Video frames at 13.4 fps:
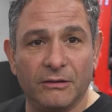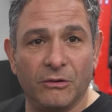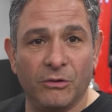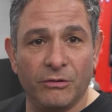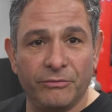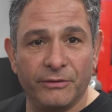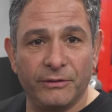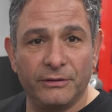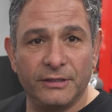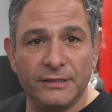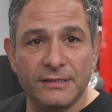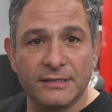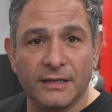oil
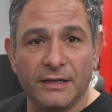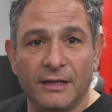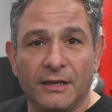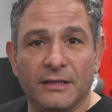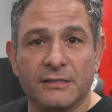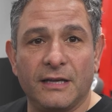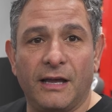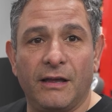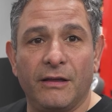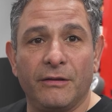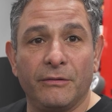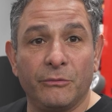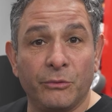filters.
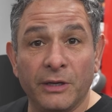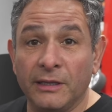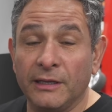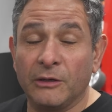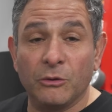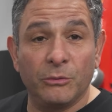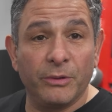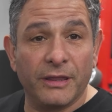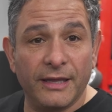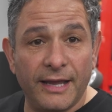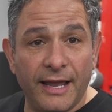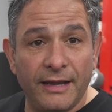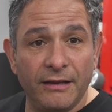So really good with
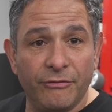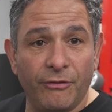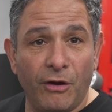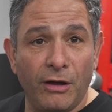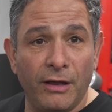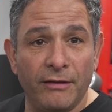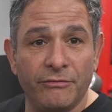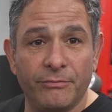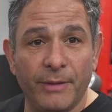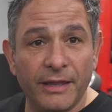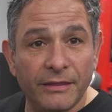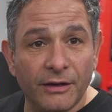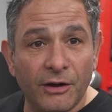the 85,
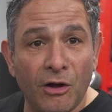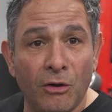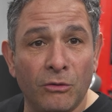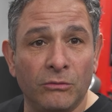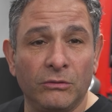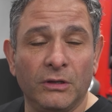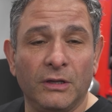methanol.